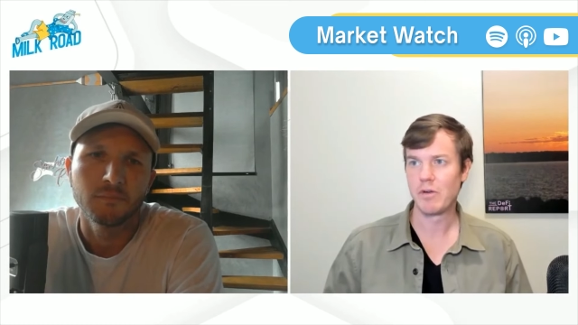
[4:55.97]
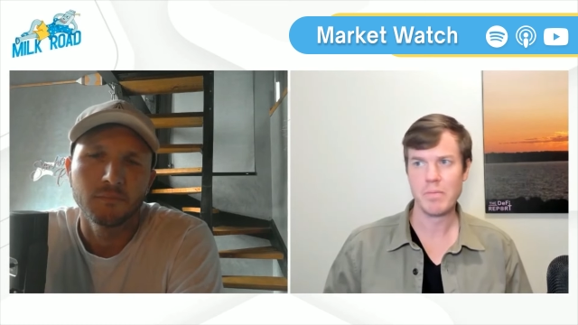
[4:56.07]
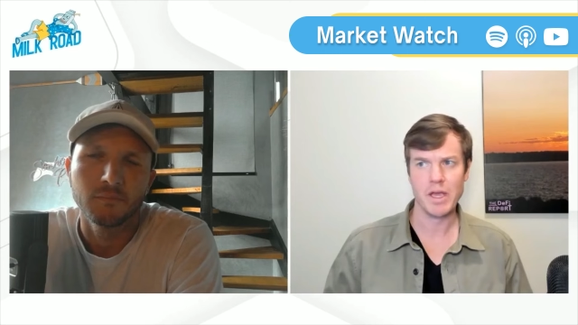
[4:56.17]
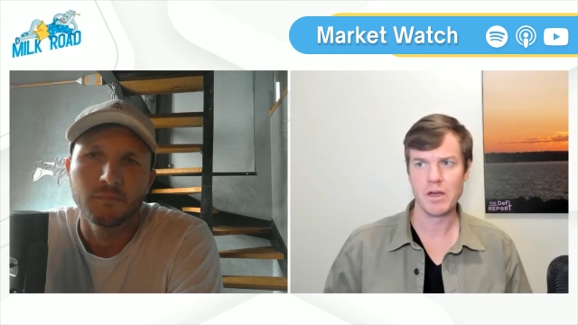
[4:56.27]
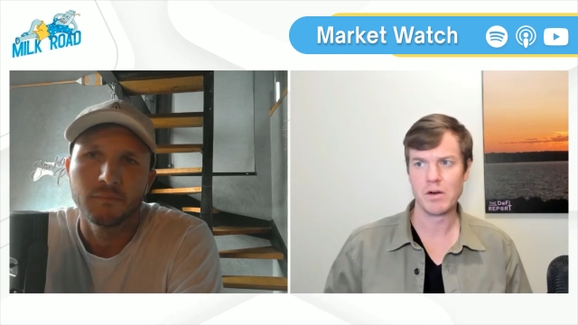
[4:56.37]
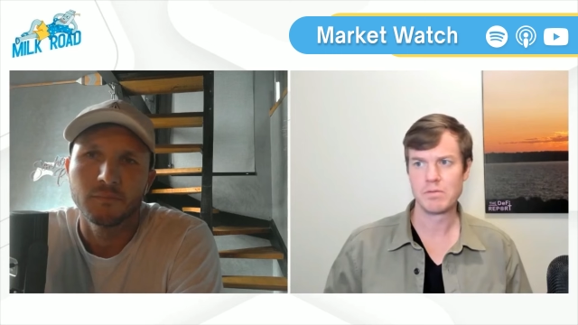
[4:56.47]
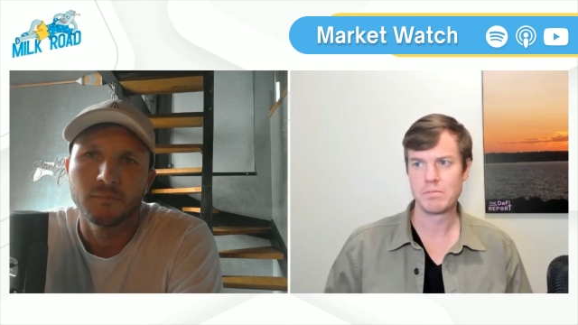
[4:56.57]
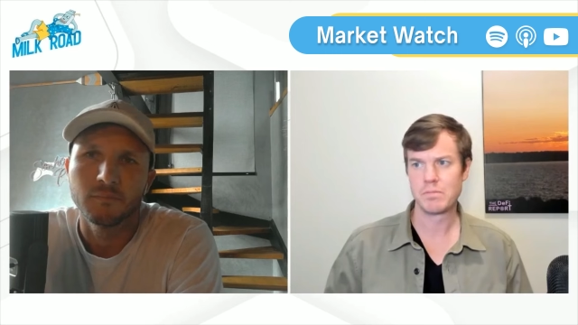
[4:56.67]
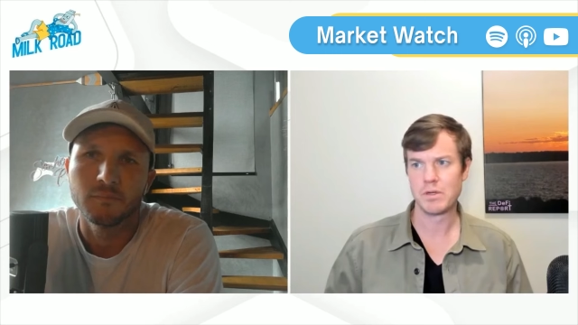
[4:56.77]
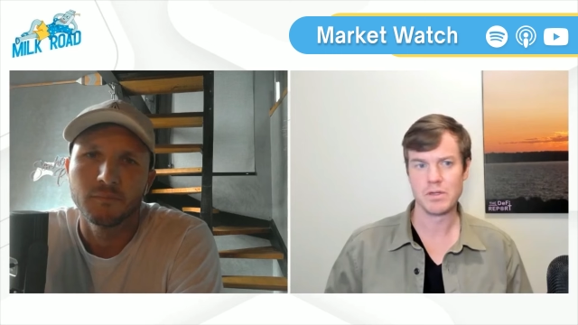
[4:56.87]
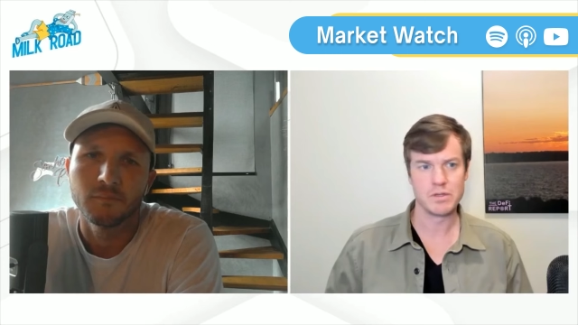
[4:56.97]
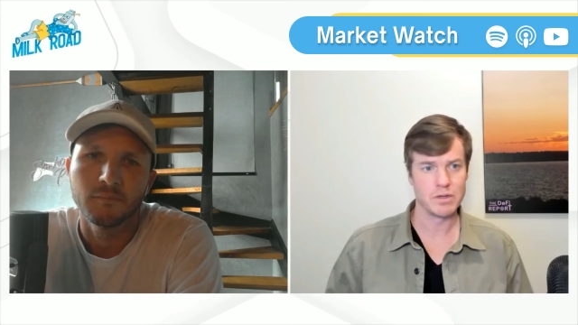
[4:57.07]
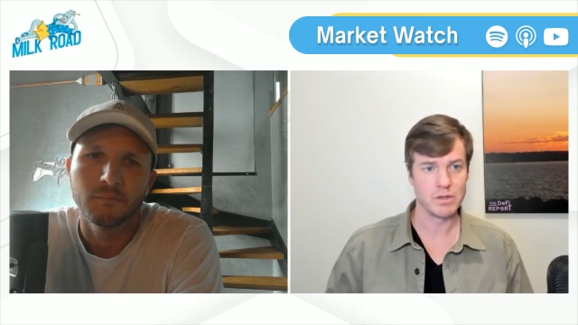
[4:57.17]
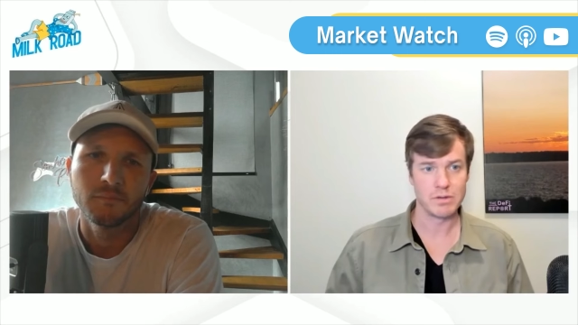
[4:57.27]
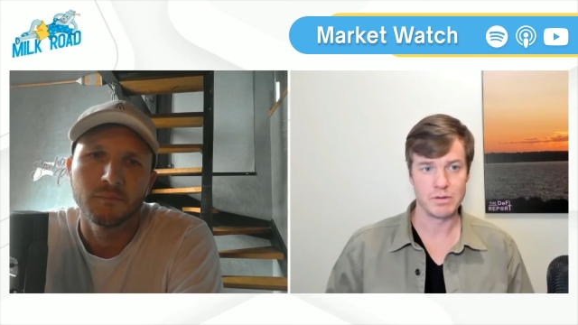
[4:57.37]
Speaker 1: We may go to
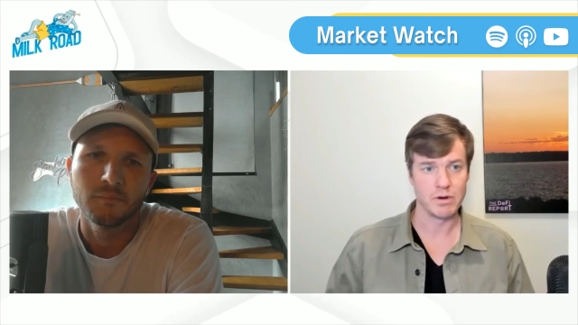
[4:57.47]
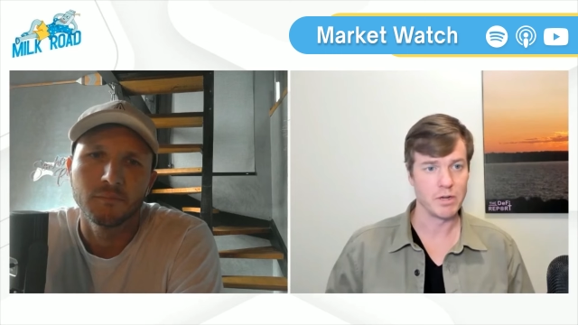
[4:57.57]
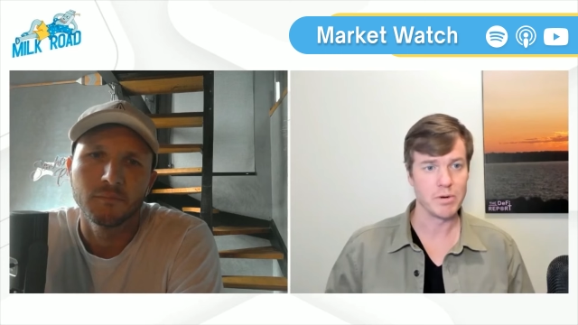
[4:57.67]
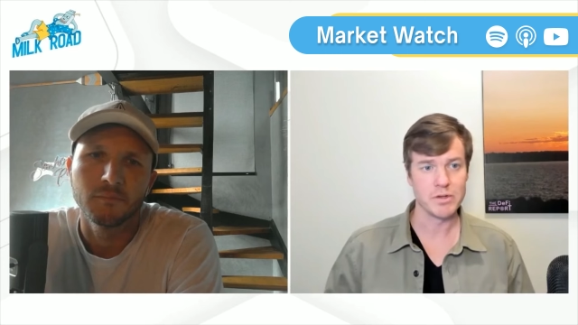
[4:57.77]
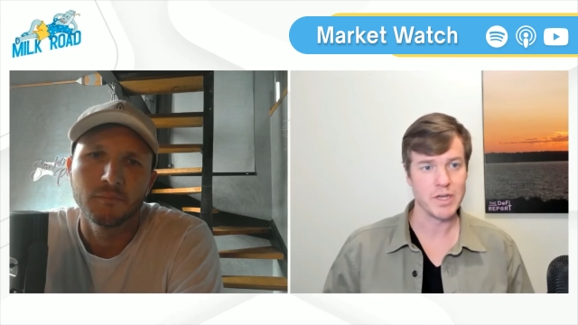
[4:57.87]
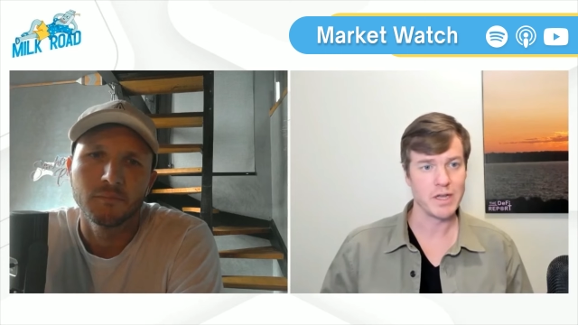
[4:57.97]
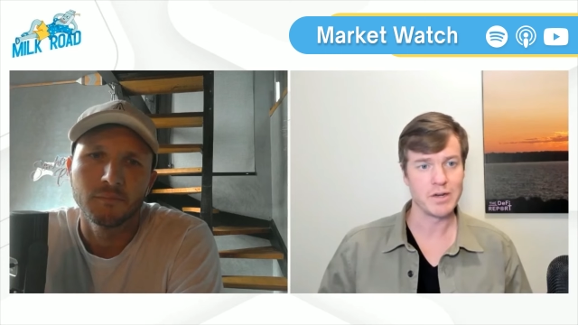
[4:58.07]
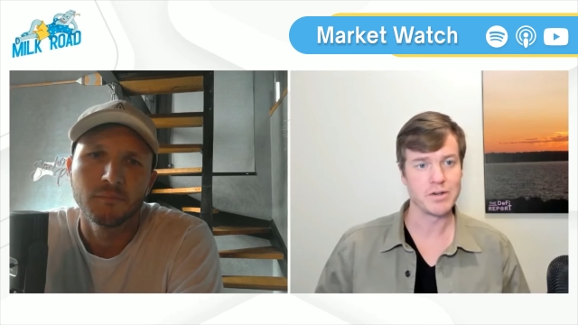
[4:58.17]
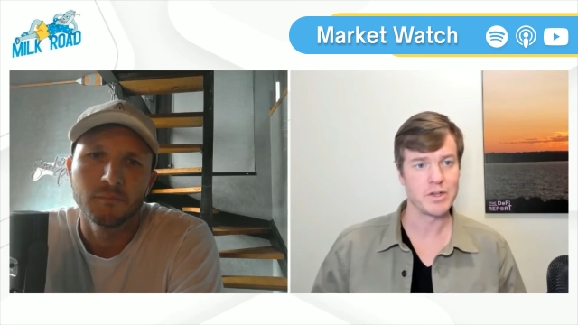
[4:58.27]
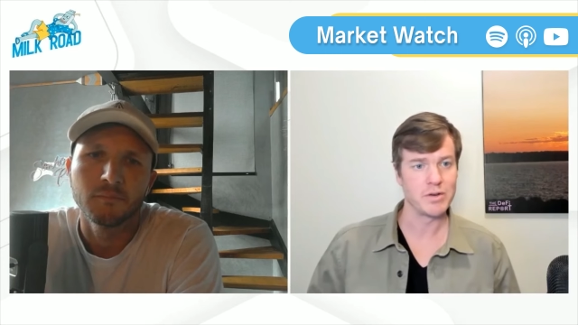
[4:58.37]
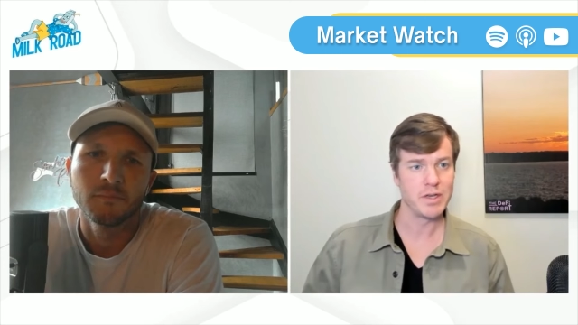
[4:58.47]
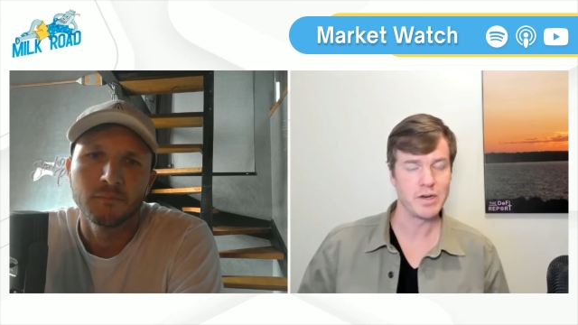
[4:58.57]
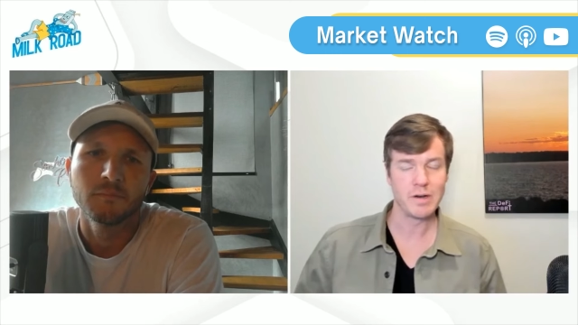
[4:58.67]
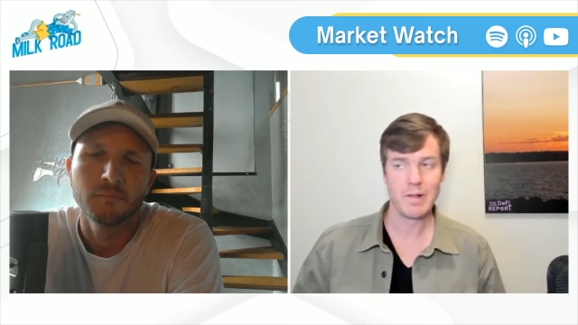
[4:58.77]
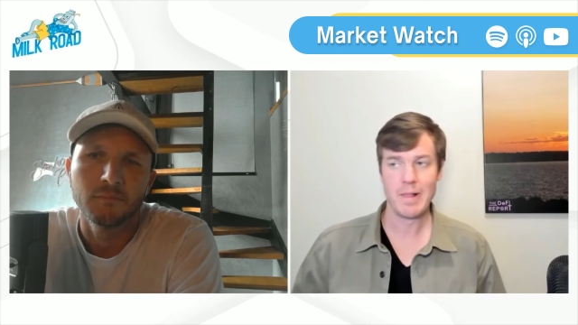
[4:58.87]
to 30% or so
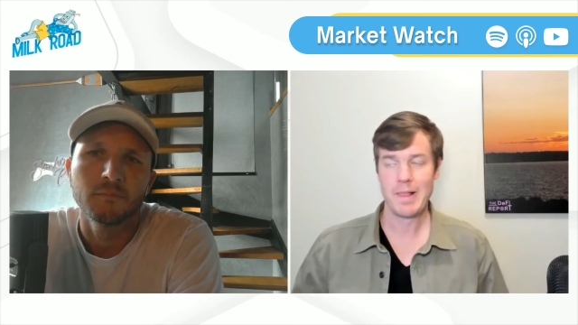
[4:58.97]
here.